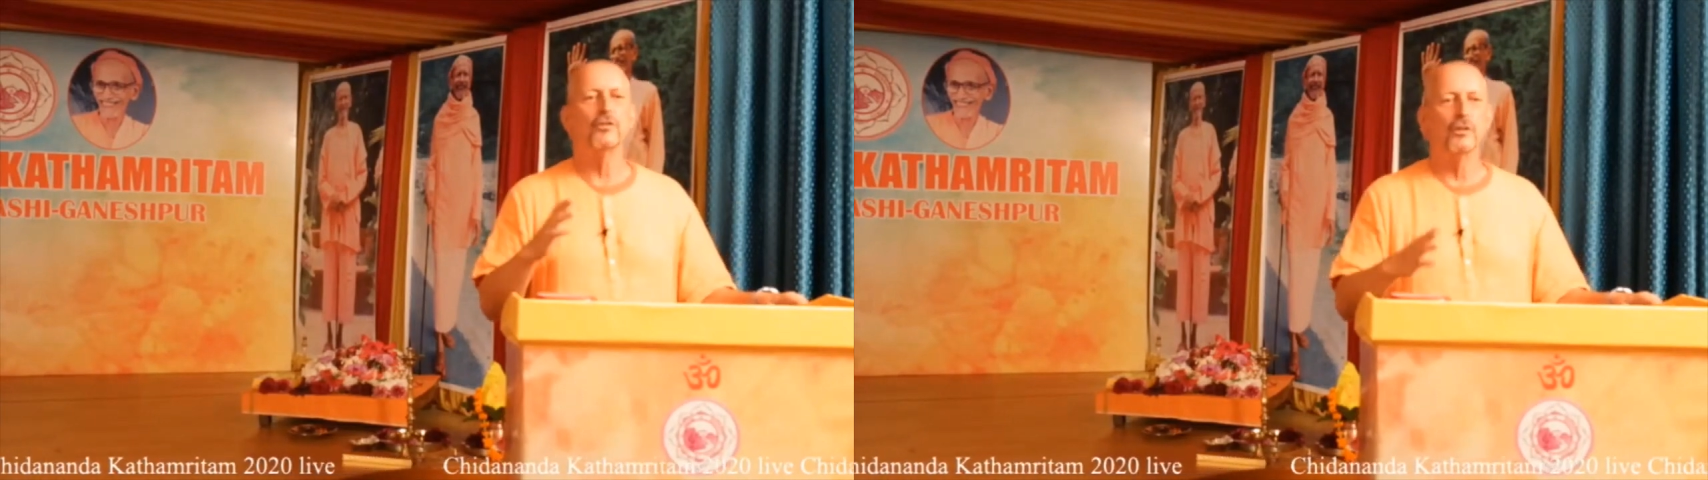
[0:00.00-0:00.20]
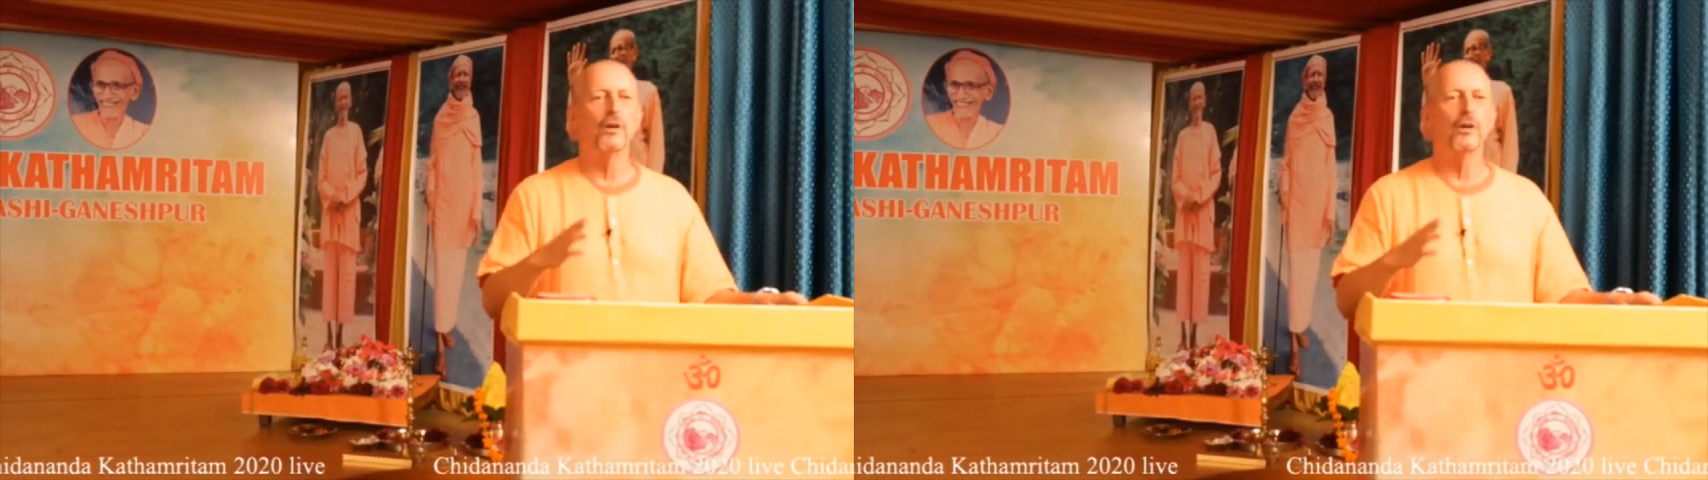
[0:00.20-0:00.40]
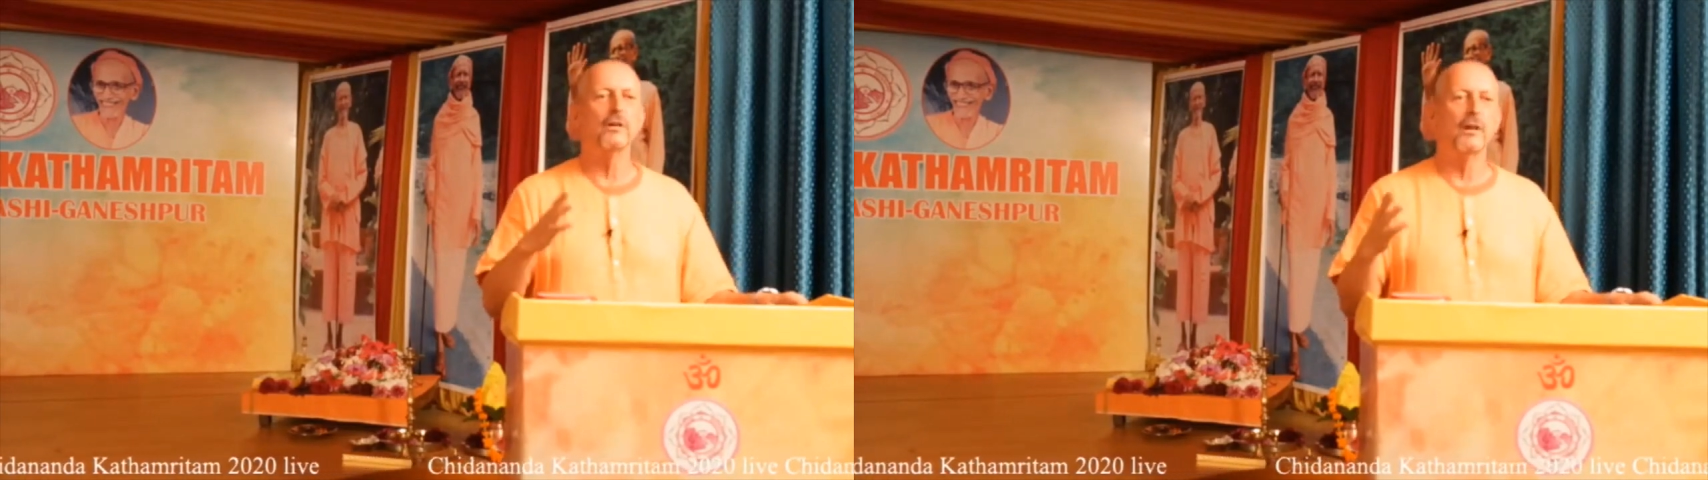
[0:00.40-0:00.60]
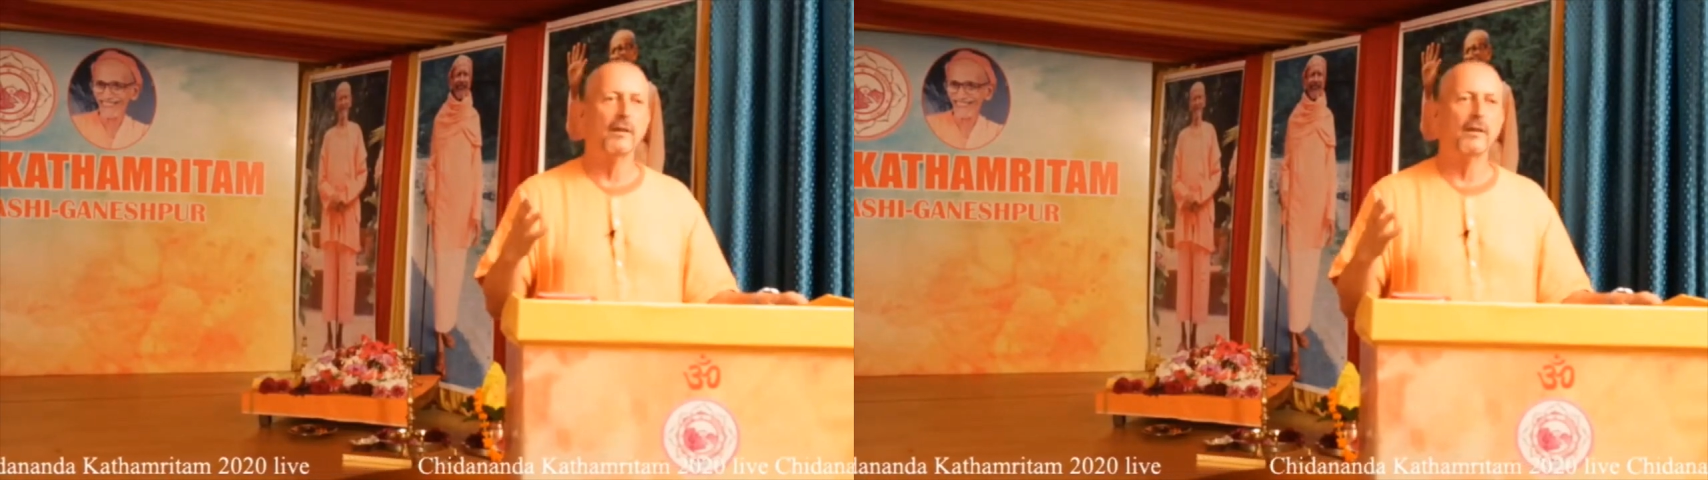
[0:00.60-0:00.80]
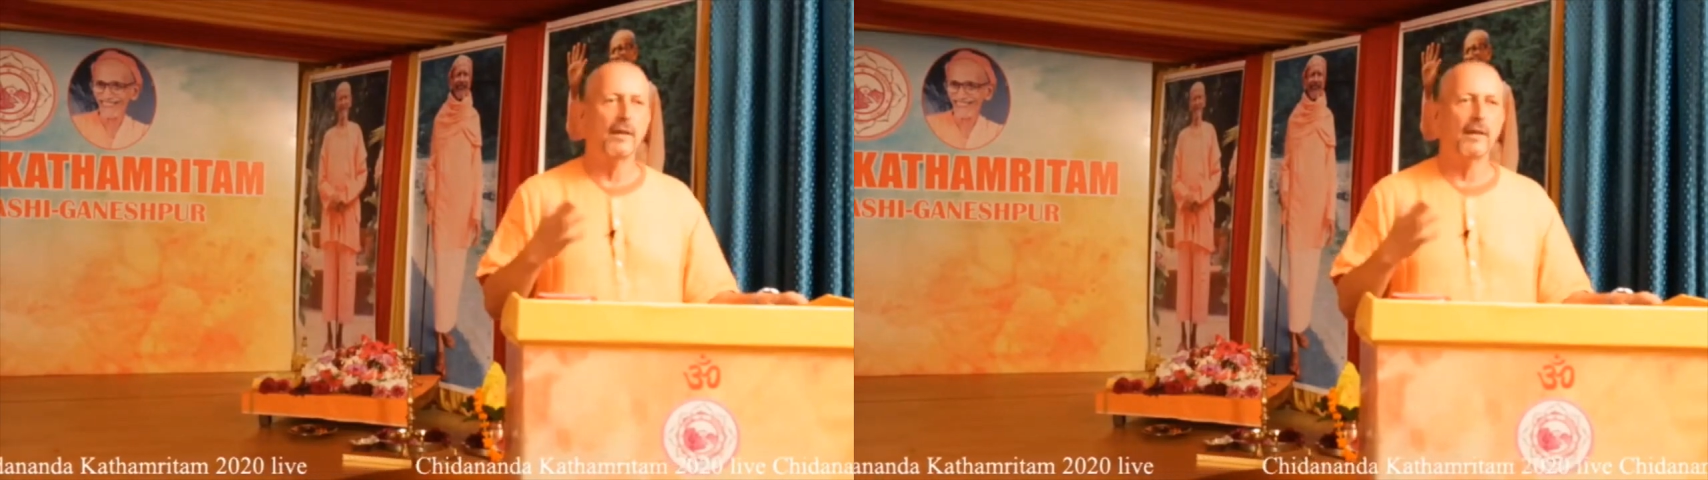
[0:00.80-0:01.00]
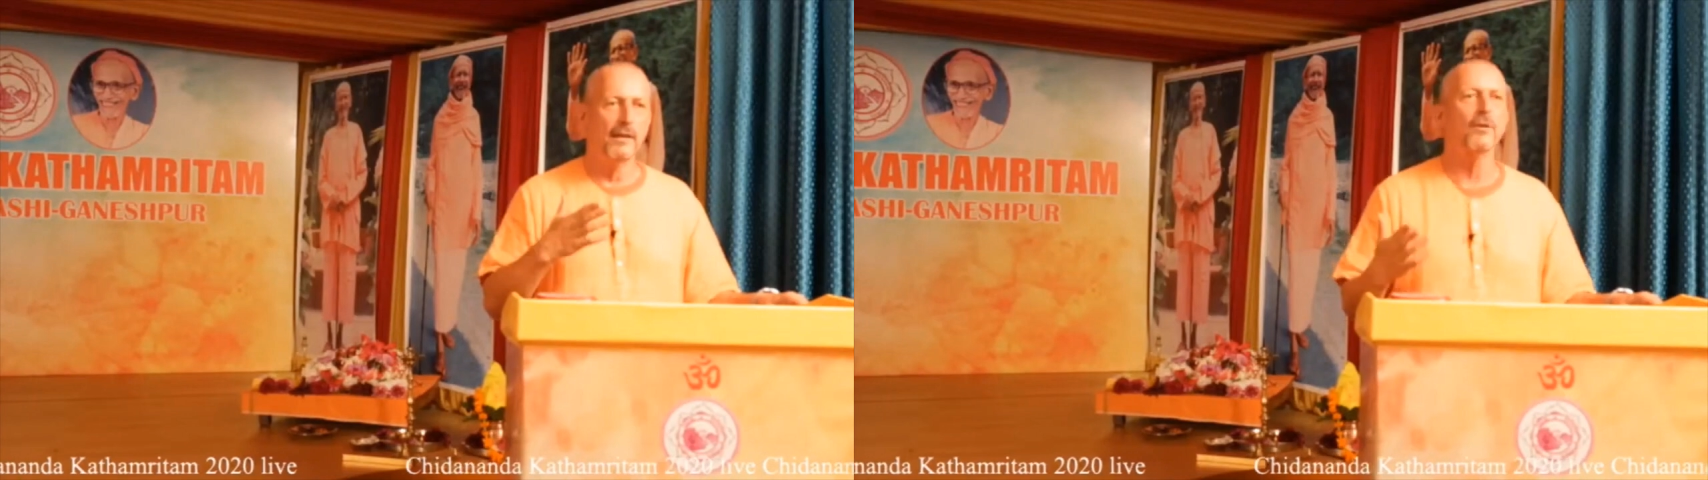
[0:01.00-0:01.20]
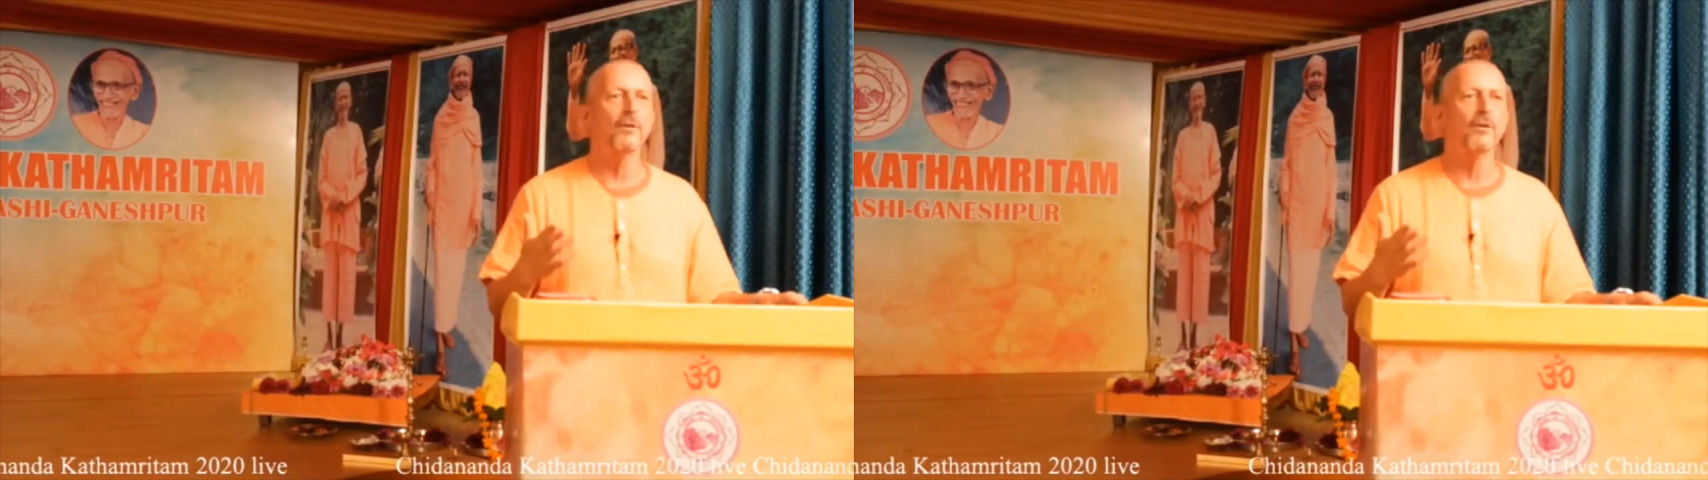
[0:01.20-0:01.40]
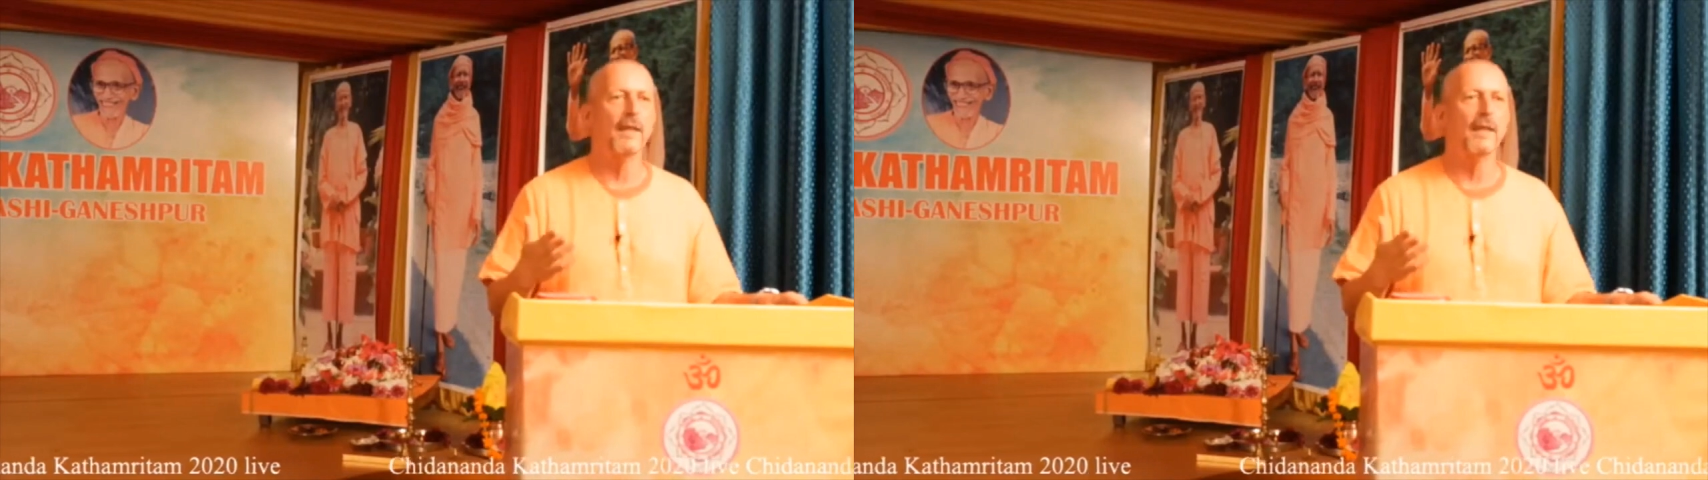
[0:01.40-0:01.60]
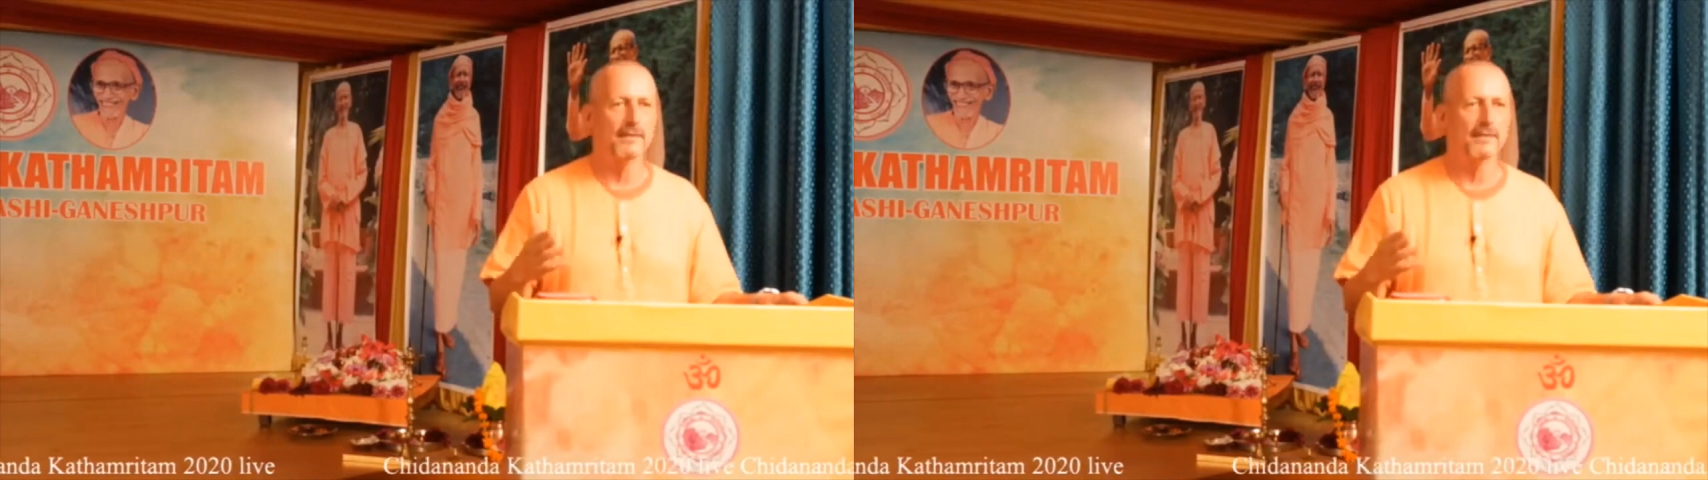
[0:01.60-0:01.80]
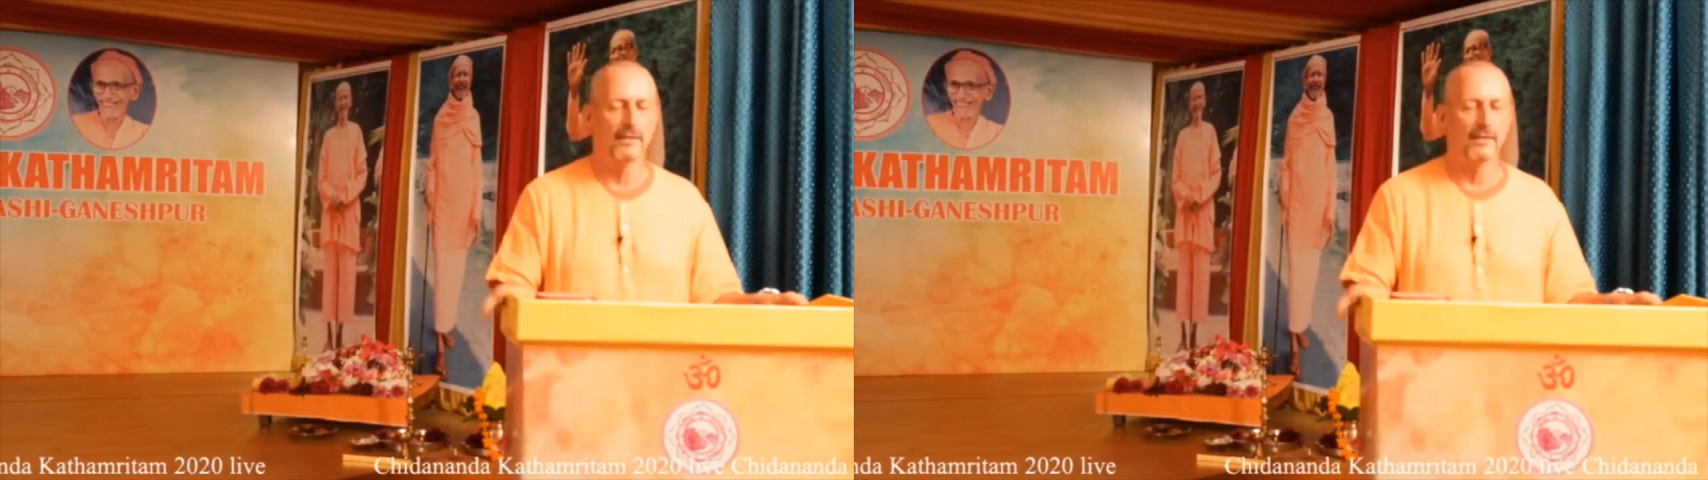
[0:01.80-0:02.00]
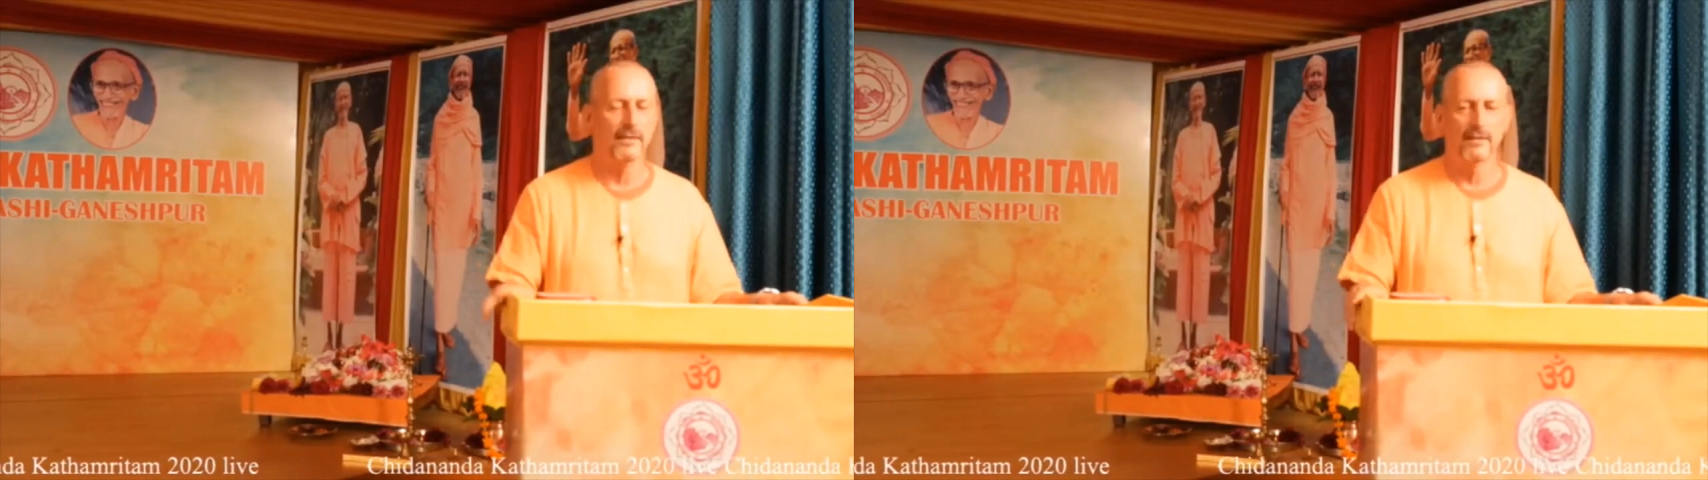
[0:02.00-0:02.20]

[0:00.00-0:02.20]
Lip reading: to learn another lesson.